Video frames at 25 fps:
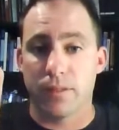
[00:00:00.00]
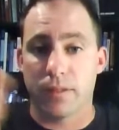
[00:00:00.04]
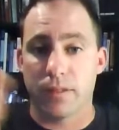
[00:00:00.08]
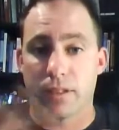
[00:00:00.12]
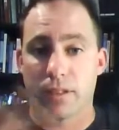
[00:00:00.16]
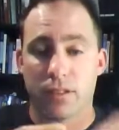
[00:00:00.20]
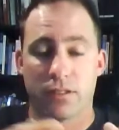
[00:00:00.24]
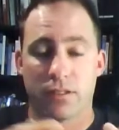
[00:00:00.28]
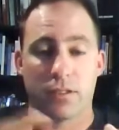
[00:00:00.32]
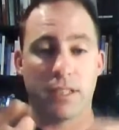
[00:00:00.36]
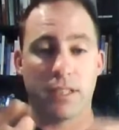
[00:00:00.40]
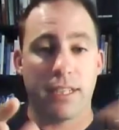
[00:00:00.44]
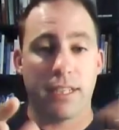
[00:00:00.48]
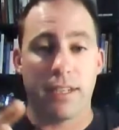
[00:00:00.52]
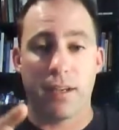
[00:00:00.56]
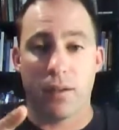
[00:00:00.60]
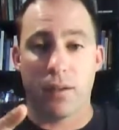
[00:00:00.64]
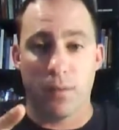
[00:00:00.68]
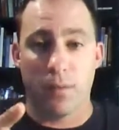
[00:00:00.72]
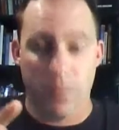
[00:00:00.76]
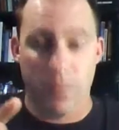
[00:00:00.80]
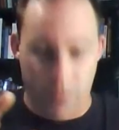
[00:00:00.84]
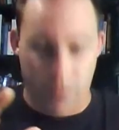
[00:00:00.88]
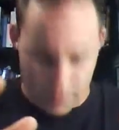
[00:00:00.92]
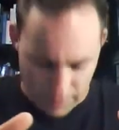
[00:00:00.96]

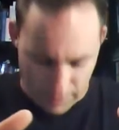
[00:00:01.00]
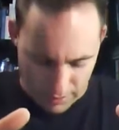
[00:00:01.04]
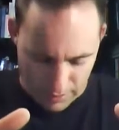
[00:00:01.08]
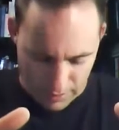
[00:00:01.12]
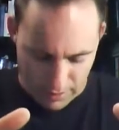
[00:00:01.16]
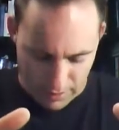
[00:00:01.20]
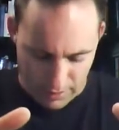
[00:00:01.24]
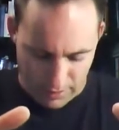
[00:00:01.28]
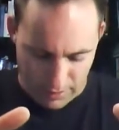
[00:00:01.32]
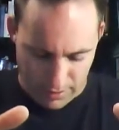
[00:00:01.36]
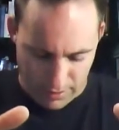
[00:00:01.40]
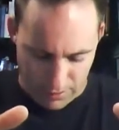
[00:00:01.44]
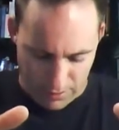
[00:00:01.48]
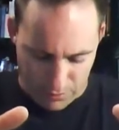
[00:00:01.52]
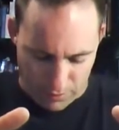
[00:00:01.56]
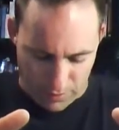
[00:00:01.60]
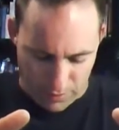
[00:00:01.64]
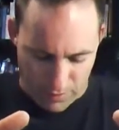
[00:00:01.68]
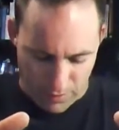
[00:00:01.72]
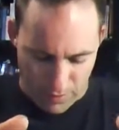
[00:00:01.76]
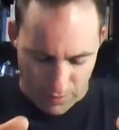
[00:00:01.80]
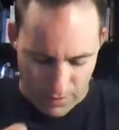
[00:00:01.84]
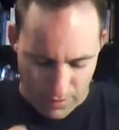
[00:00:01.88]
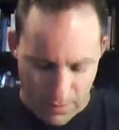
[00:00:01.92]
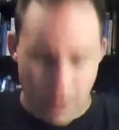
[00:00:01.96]
casino is going to differ.
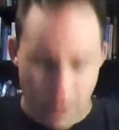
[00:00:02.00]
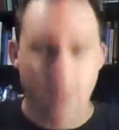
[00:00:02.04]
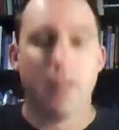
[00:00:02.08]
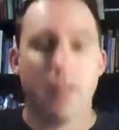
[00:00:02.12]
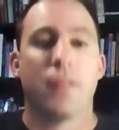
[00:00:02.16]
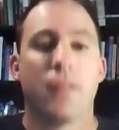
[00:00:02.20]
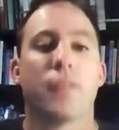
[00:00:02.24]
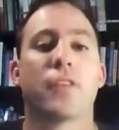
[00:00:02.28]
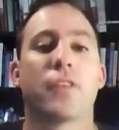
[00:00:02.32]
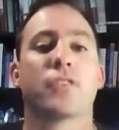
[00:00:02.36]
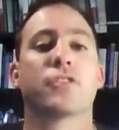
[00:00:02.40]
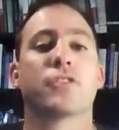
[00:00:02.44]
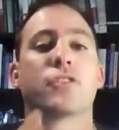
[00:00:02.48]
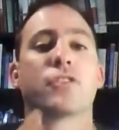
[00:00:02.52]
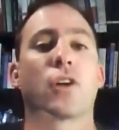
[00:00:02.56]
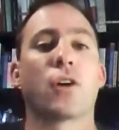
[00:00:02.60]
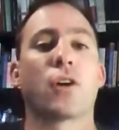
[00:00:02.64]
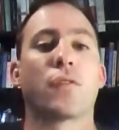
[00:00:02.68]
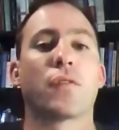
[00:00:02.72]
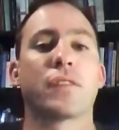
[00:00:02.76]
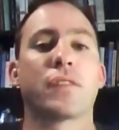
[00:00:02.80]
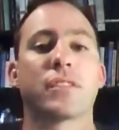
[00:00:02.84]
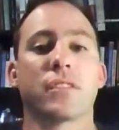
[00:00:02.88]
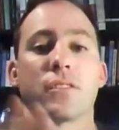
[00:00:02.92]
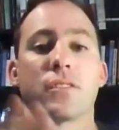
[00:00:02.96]
The
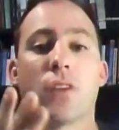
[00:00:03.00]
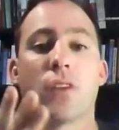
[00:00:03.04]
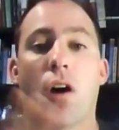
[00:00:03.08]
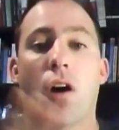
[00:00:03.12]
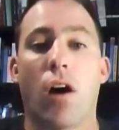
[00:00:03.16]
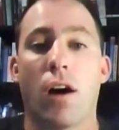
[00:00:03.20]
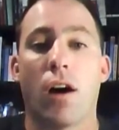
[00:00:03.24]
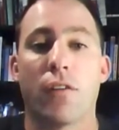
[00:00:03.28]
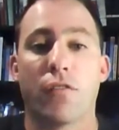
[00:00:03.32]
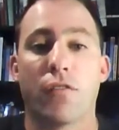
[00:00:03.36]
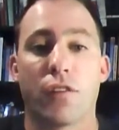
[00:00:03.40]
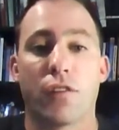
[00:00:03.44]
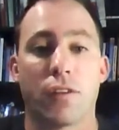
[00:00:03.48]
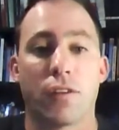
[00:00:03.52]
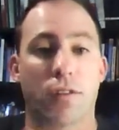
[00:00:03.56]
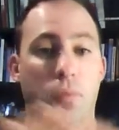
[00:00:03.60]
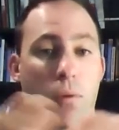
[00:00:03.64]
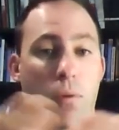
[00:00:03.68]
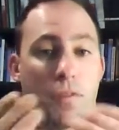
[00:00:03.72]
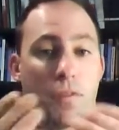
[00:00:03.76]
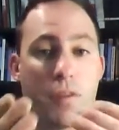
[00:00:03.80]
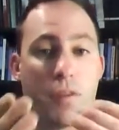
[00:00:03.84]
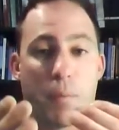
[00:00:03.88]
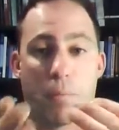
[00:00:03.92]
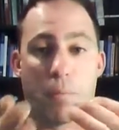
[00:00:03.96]
services offered
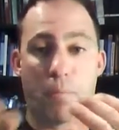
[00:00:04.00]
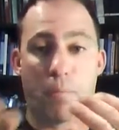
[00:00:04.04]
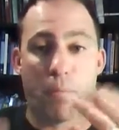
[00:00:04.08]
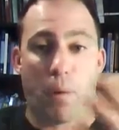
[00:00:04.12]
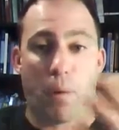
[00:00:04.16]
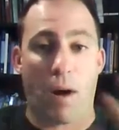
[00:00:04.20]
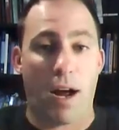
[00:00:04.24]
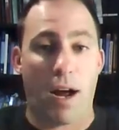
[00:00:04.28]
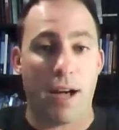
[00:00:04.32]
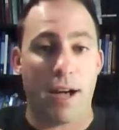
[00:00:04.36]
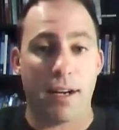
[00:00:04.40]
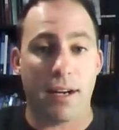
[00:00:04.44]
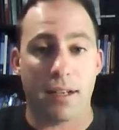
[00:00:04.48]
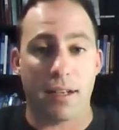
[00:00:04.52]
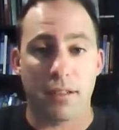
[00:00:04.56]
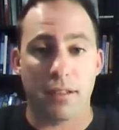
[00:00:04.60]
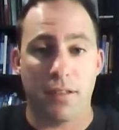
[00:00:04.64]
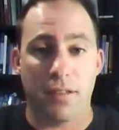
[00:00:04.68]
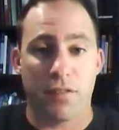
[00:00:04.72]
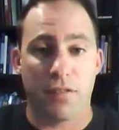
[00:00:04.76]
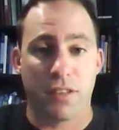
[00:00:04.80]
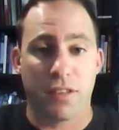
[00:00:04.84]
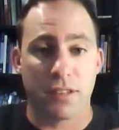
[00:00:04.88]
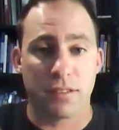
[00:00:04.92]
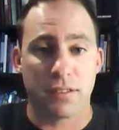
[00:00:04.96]
with the product
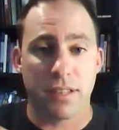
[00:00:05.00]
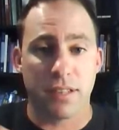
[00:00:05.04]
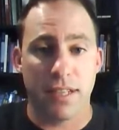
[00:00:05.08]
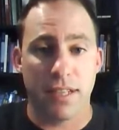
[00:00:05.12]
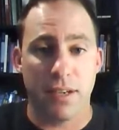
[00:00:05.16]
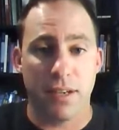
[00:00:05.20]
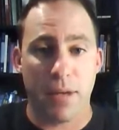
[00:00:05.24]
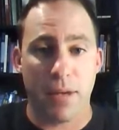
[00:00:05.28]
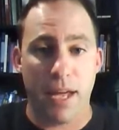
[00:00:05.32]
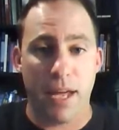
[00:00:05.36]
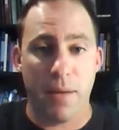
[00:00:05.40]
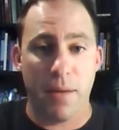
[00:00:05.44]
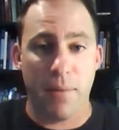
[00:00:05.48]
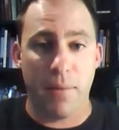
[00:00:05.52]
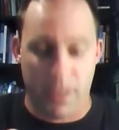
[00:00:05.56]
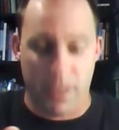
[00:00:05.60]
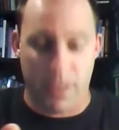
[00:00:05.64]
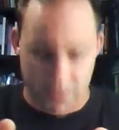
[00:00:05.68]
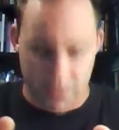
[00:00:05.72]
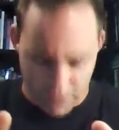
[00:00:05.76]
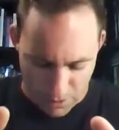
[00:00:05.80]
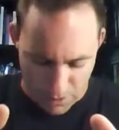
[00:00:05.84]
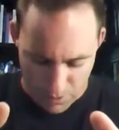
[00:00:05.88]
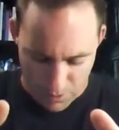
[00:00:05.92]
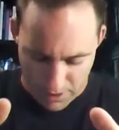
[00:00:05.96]
of casino gaming
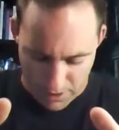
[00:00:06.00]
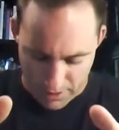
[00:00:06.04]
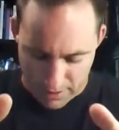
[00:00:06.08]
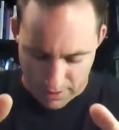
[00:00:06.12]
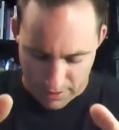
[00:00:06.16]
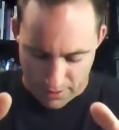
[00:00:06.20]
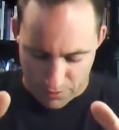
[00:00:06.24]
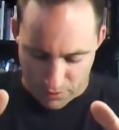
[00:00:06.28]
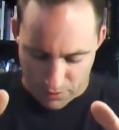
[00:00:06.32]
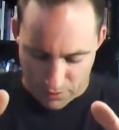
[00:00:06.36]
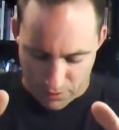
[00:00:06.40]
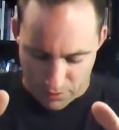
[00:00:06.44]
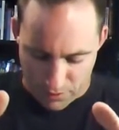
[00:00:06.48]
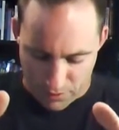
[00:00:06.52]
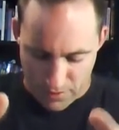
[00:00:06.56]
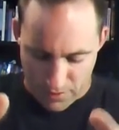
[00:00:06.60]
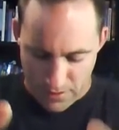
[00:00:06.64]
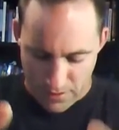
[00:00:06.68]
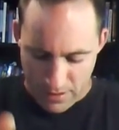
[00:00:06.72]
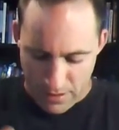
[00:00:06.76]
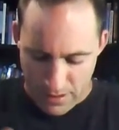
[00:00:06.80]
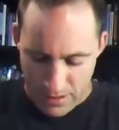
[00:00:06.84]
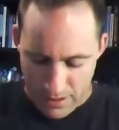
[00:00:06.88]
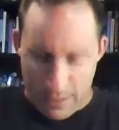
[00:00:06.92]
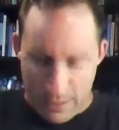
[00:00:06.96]
is going to differ.
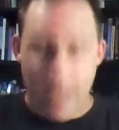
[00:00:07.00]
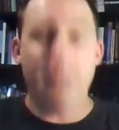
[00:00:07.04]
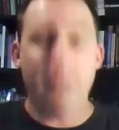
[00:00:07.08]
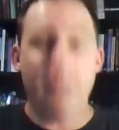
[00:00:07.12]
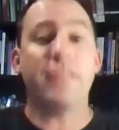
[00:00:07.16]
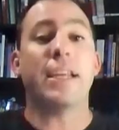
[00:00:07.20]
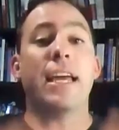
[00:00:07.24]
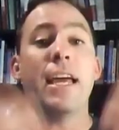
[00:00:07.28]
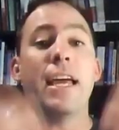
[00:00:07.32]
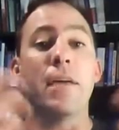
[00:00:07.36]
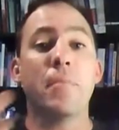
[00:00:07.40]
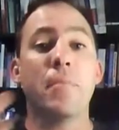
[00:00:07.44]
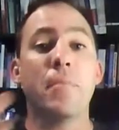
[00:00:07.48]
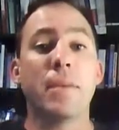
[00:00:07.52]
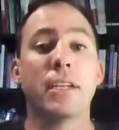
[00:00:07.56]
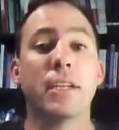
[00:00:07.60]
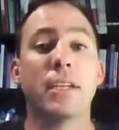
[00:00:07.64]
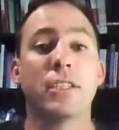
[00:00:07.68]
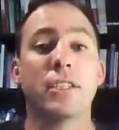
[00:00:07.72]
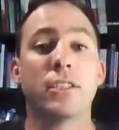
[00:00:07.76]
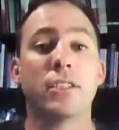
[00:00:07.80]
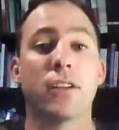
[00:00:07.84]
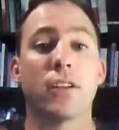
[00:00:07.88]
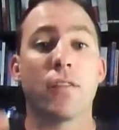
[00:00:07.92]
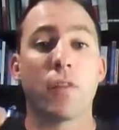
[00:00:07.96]
And the image
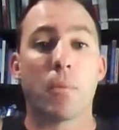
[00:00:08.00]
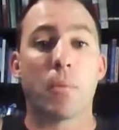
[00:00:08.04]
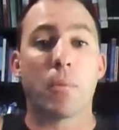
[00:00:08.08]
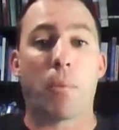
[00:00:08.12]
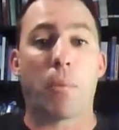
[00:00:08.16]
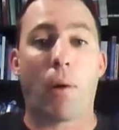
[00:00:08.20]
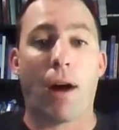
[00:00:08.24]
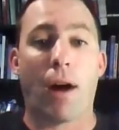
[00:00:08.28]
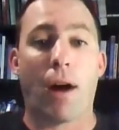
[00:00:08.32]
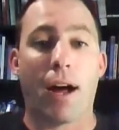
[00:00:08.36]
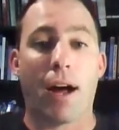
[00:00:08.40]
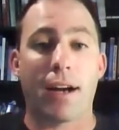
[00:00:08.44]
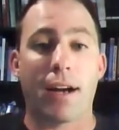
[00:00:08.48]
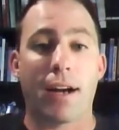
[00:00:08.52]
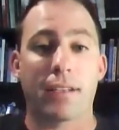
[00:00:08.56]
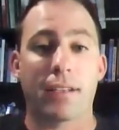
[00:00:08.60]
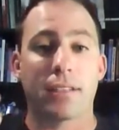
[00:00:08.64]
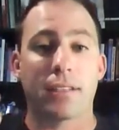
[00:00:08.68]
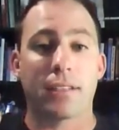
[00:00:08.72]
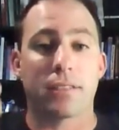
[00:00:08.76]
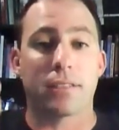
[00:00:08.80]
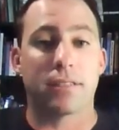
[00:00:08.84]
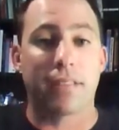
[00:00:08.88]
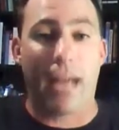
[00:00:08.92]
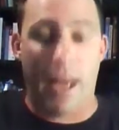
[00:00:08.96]
of the product
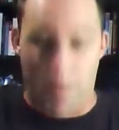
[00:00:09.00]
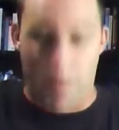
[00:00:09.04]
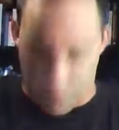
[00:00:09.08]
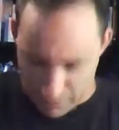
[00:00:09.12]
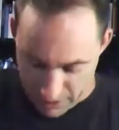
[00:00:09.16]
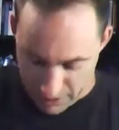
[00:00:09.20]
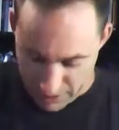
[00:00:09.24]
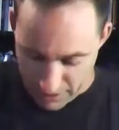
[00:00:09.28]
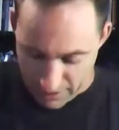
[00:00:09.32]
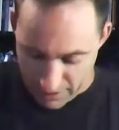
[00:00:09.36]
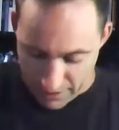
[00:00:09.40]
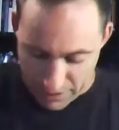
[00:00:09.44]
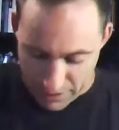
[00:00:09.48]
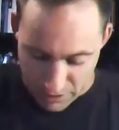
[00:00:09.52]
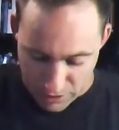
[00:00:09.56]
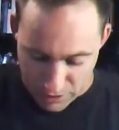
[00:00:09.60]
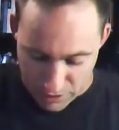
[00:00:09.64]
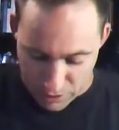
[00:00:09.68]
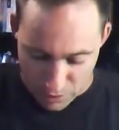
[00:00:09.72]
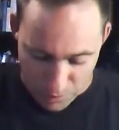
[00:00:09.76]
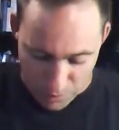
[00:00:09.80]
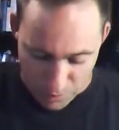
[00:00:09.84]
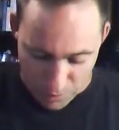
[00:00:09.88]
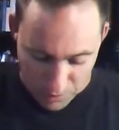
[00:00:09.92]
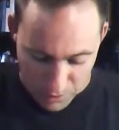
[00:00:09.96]
established in the
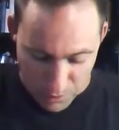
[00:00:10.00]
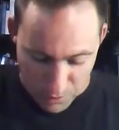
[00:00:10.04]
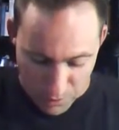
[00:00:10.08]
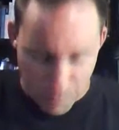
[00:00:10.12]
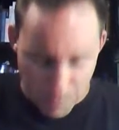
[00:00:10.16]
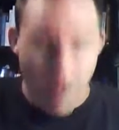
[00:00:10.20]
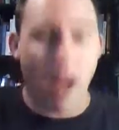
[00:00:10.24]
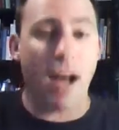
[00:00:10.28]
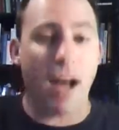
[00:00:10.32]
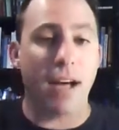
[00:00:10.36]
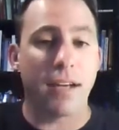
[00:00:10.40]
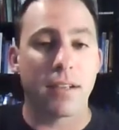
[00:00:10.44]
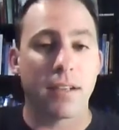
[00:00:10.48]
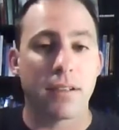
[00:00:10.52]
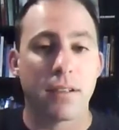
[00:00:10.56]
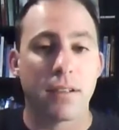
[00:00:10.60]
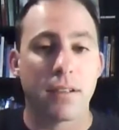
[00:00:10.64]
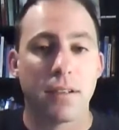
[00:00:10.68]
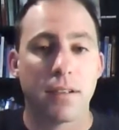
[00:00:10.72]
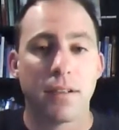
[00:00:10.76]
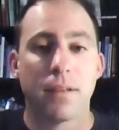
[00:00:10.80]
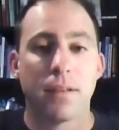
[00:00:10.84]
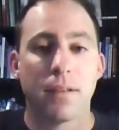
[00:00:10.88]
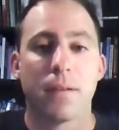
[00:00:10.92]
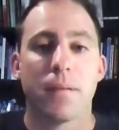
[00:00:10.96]
consumer's mind
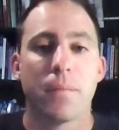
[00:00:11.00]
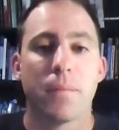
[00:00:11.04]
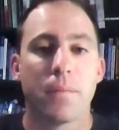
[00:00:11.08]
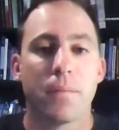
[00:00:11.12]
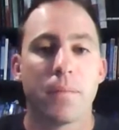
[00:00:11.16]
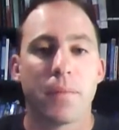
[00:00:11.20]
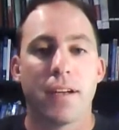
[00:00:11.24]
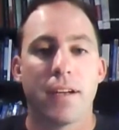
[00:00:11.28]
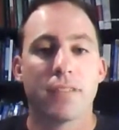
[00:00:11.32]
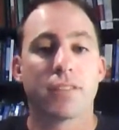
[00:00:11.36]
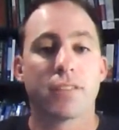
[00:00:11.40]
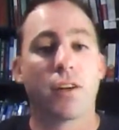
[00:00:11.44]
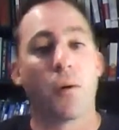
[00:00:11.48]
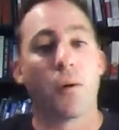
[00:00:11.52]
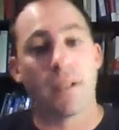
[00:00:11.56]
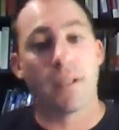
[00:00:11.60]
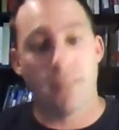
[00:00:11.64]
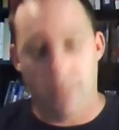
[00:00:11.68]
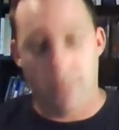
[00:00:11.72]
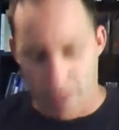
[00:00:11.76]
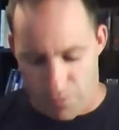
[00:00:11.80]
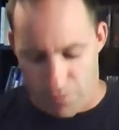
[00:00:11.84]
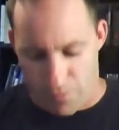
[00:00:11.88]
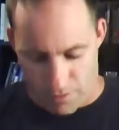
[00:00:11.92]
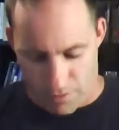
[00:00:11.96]
is going to
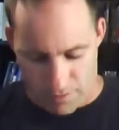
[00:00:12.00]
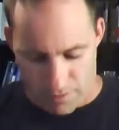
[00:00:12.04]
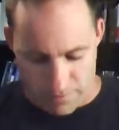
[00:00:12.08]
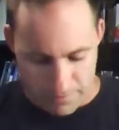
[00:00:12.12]
differ.